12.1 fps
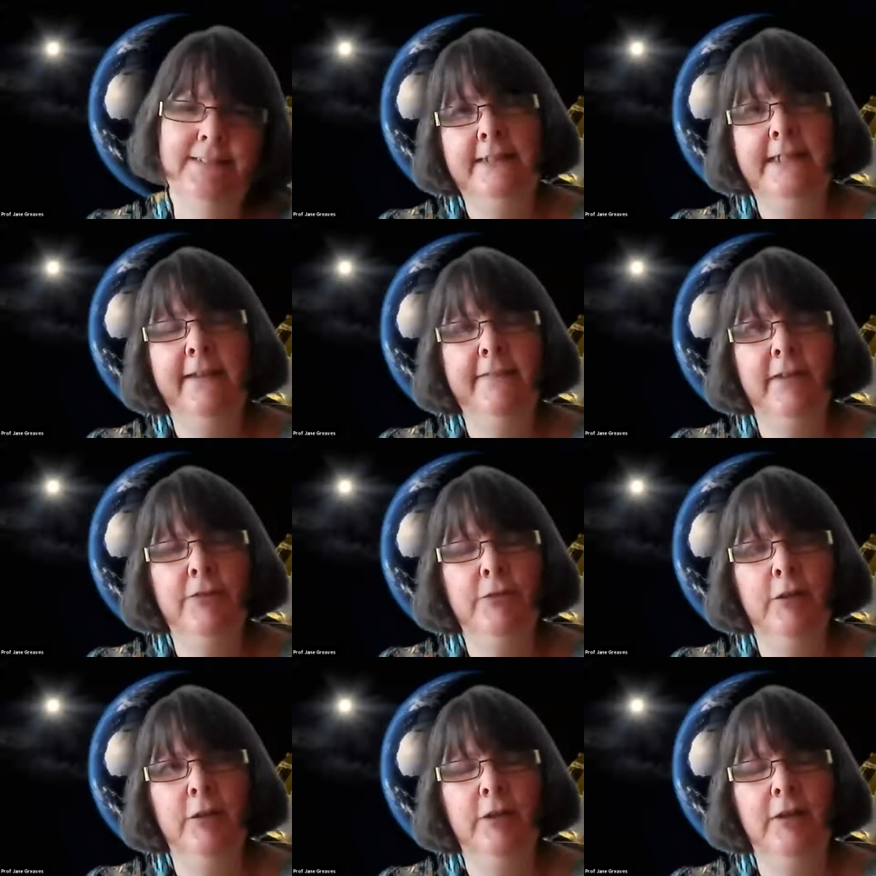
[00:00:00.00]
Yeah, that's
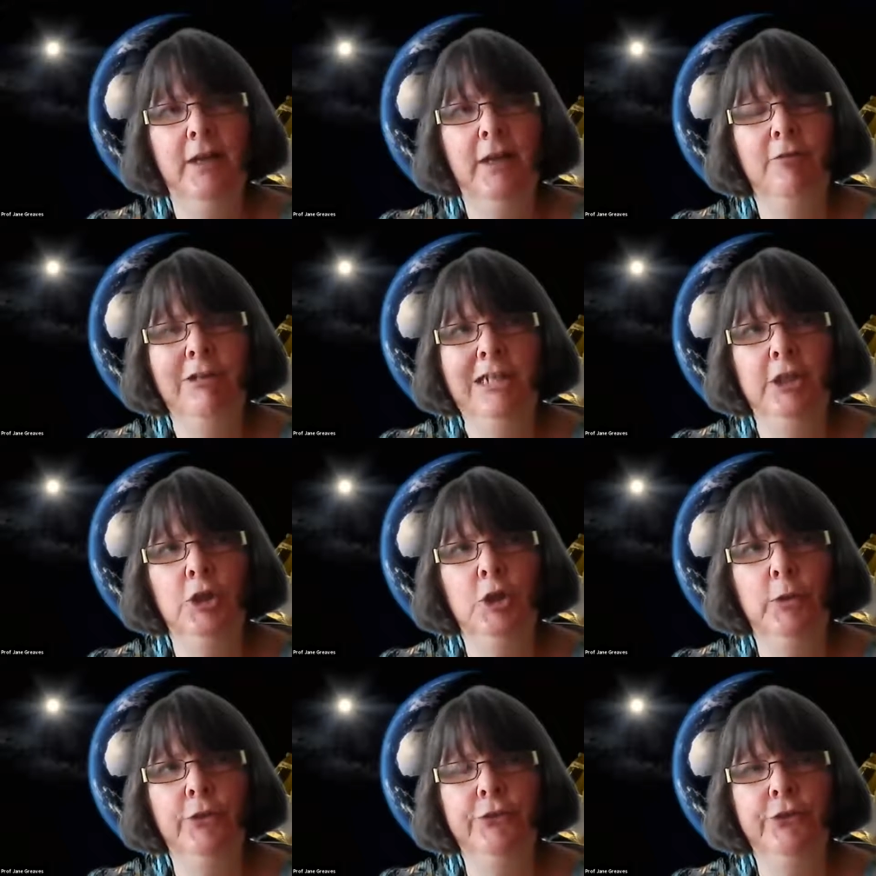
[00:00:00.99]
a really good
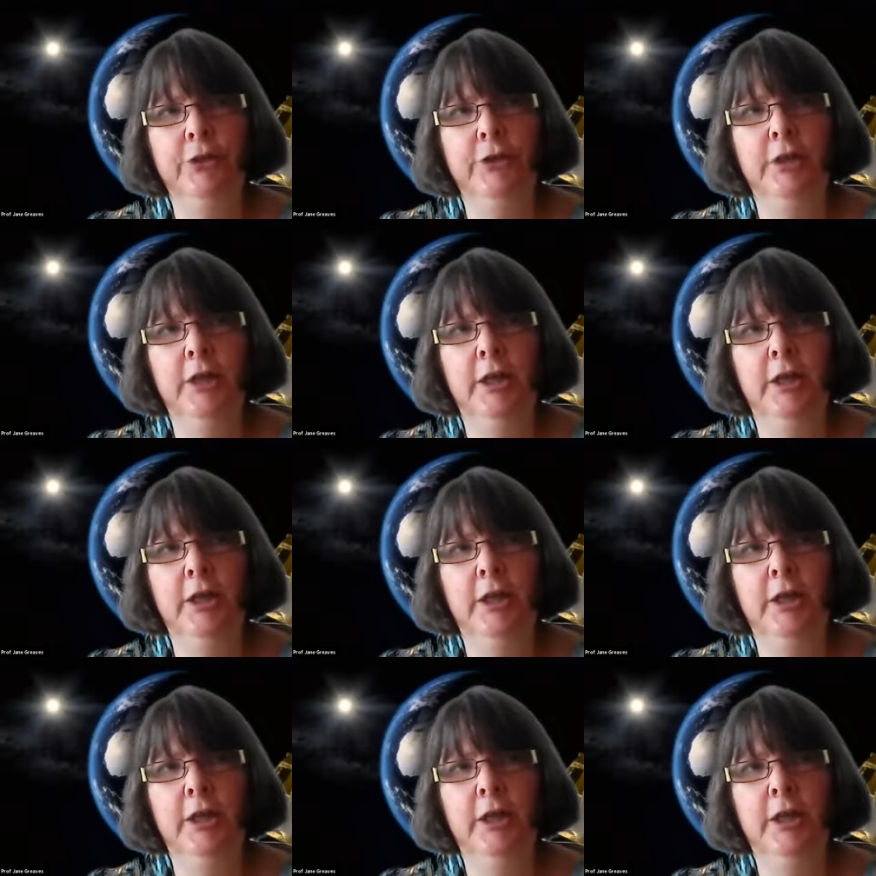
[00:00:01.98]
question.